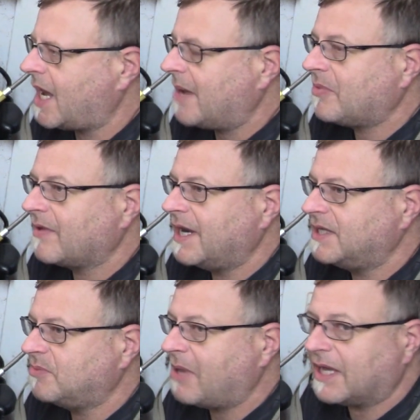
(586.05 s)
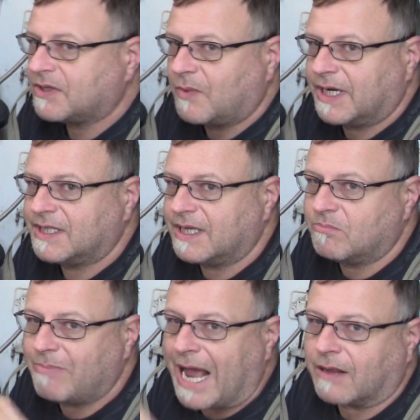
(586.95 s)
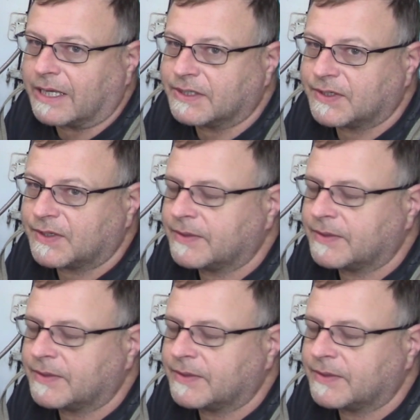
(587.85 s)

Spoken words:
operates best when it's in balance.